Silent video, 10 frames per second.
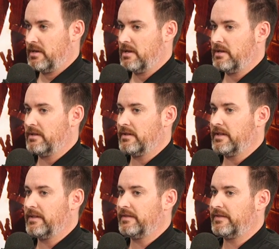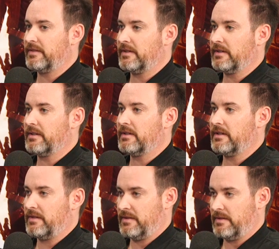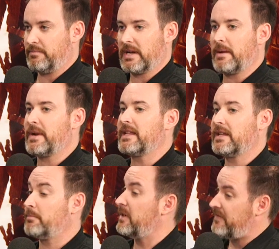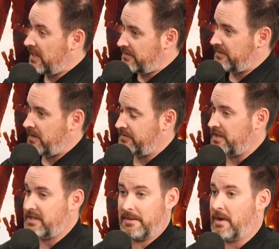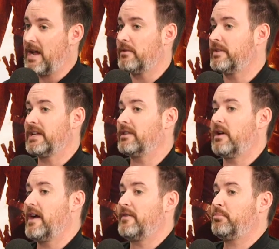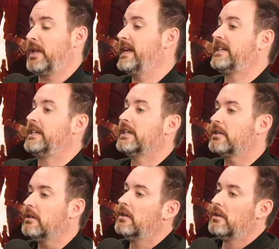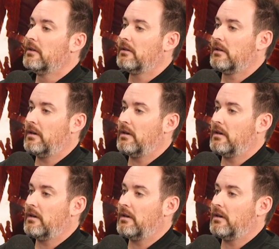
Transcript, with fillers: Well, we'll get to that. But a factor in this conversation, I don't think they'll have a blank year. Okay.